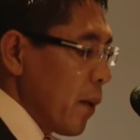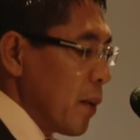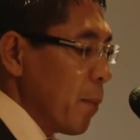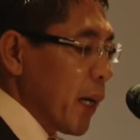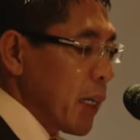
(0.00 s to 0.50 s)

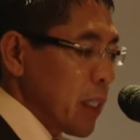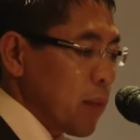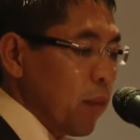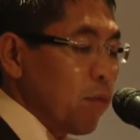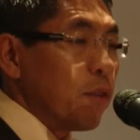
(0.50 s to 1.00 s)
The markets
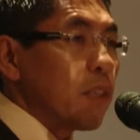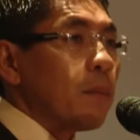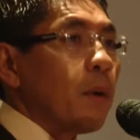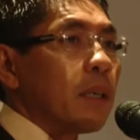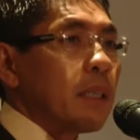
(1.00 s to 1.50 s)
for food
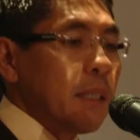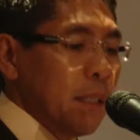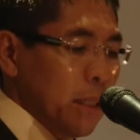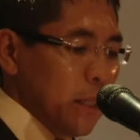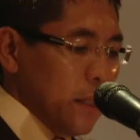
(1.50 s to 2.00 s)

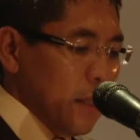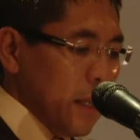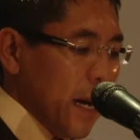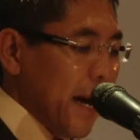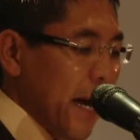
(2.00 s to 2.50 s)
commodities
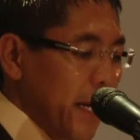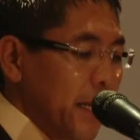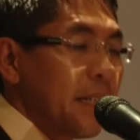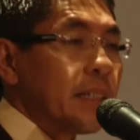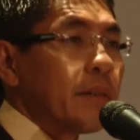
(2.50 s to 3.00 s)
are
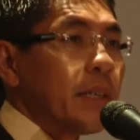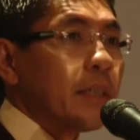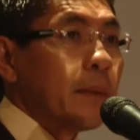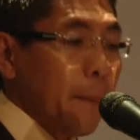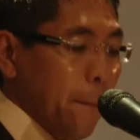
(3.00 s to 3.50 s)
highly
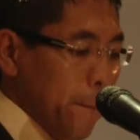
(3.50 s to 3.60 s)
integrated.